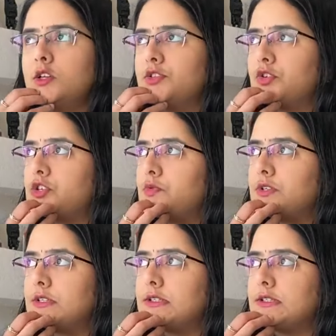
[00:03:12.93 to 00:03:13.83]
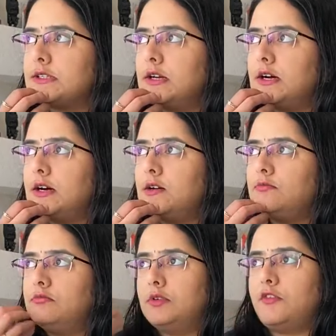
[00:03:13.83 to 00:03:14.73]
So she was uh,
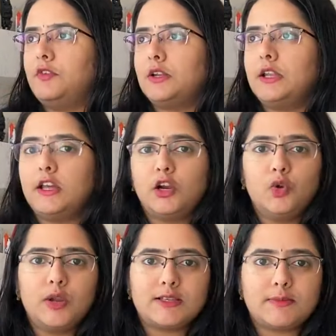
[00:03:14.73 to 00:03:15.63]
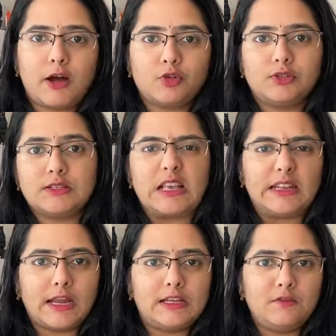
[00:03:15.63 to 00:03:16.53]
definitely clueless about this
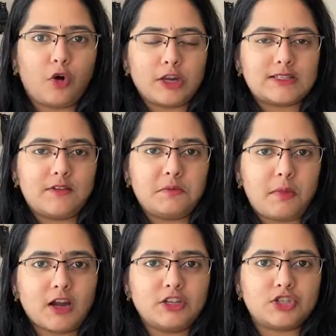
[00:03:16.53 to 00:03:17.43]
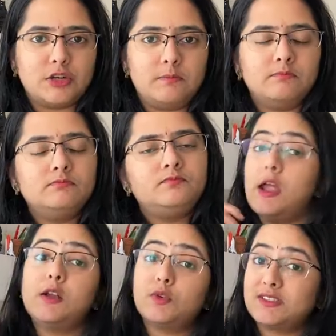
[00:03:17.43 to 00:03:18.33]
1947 partition.
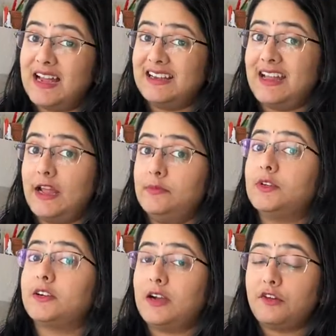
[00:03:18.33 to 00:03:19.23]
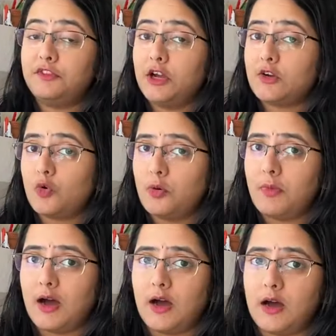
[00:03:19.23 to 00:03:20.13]
It was that time that Rafia told
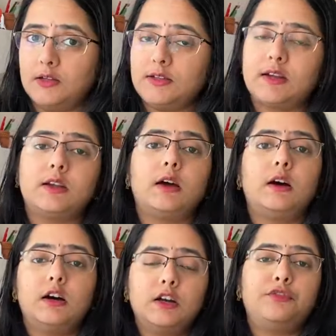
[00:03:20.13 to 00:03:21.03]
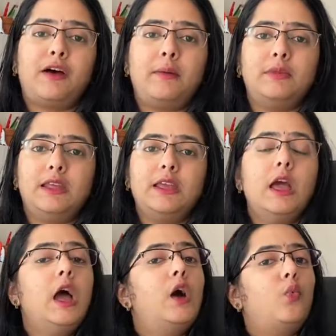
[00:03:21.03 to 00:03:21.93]
Maha that her family
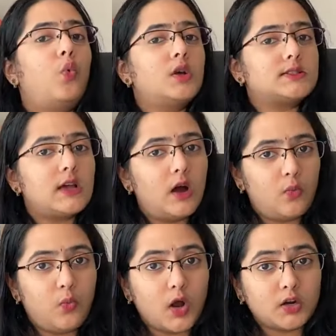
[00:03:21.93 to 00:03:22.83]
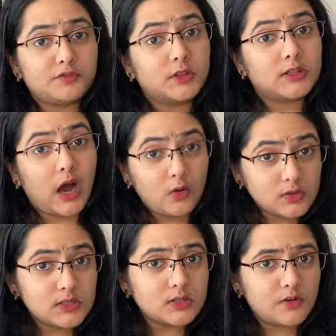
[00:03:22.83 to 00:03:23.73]
was one of the
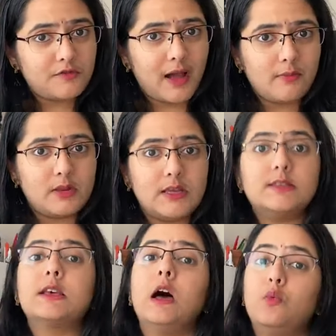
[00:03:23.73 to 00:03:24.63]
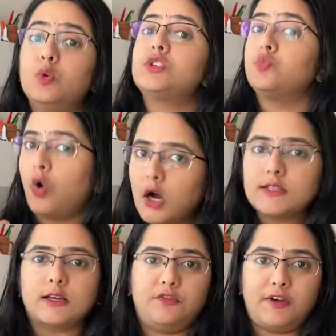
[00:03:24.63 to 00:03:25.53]
thousands of families which
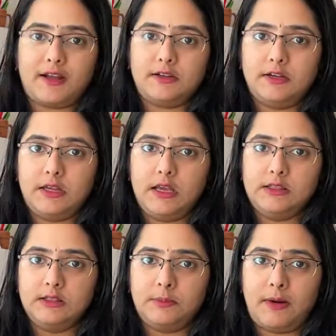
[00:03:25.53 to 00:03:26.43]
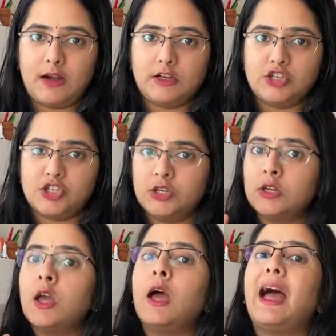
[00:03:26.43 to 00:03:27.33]
was affected in the
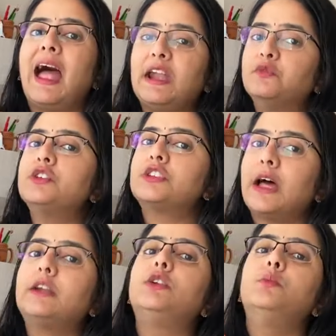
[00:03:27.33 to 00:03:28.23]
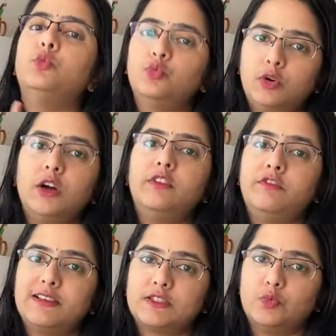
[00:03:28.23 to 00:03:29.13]
partition and which had to move
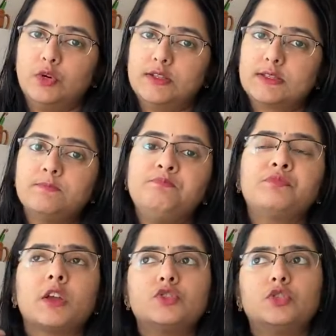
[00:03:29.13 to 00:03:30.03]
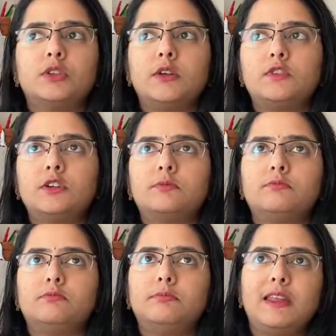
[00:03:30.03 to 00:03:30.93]
westwards. So there were
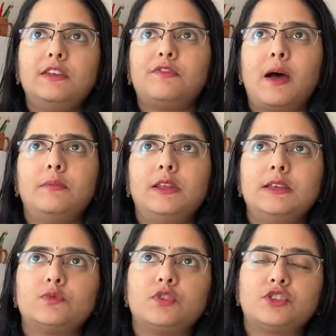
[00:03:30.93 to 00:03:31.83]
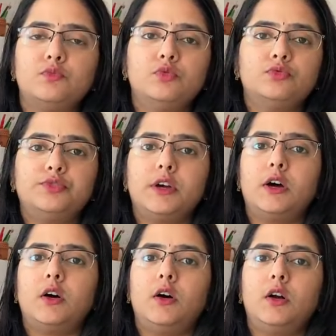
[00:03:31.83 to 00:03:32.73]
many families which moved
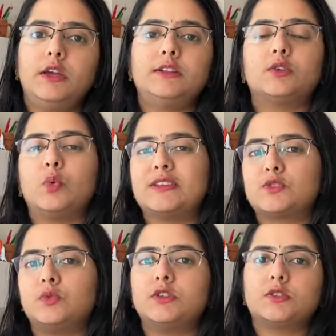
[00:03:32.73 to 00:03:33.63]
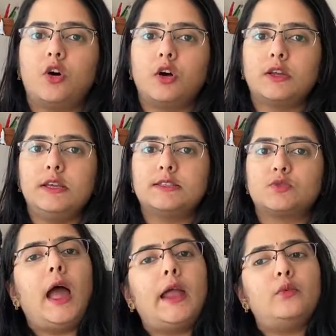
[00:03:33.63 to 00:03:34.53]
either westwards or east
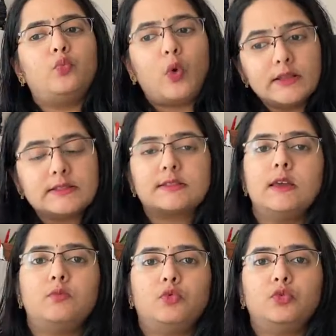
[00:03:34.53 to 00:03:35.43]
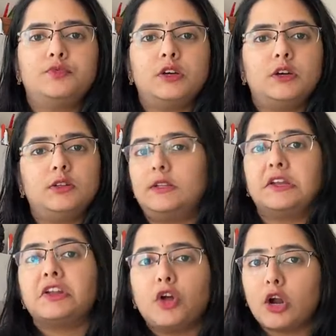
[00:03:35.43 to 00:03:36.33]
and once they moved they
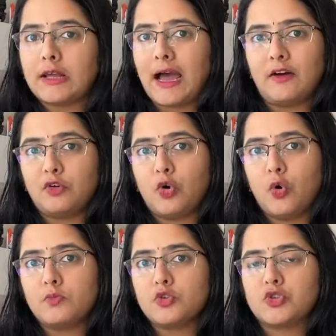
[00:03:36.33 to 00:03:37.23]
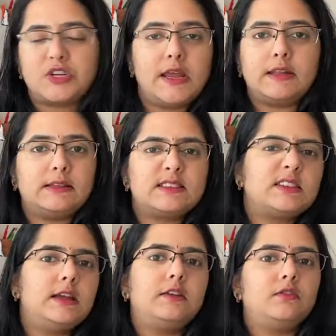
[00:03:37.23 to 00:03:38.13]
did not have a home to stay and they
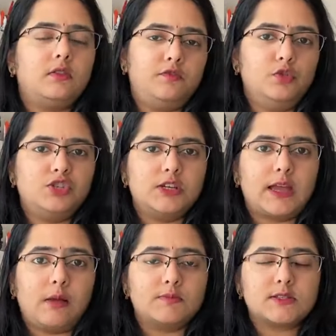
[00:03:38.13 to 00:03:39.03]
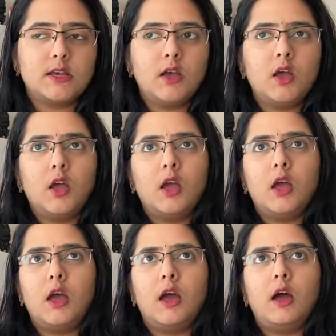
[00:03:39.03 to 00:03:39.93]
stayed in refugee camps.
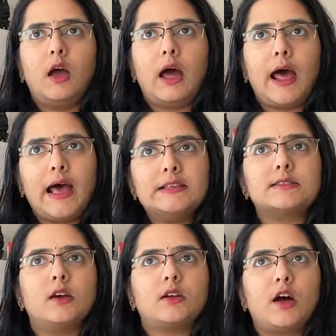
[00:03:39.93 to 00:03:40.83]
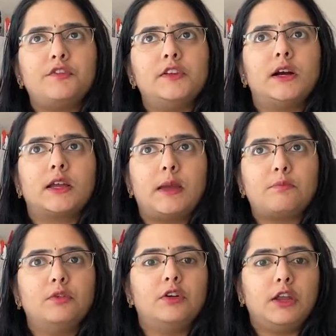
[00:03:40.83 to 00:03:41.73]
As Rafia
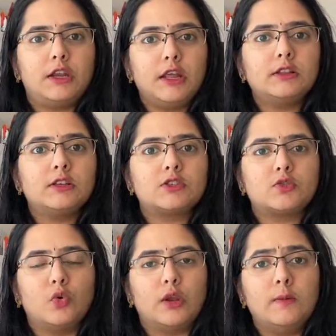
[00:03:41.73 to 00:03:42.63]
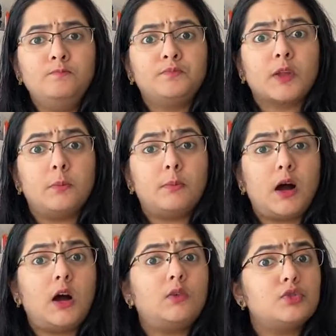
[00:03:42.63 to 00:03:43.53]
kept narrating the story,
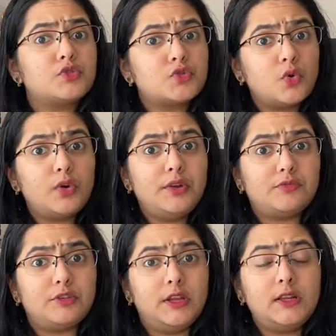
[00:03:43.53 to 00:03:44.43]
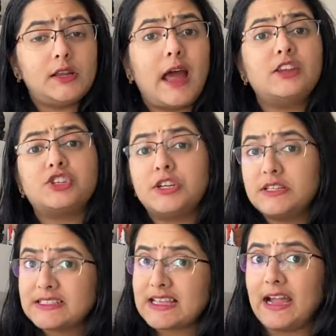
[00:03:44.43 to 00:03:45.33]
Maha was so intrigued and she
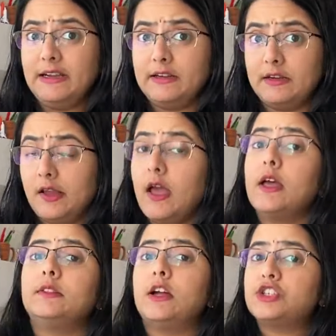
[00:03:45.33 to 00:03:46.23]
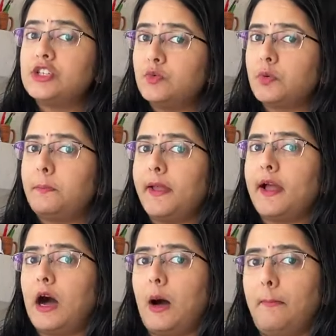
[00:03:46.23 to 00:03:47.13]
decided that she would
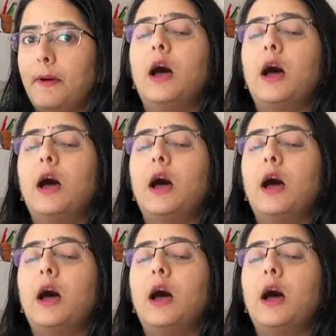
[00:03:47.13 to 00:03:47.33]
pick up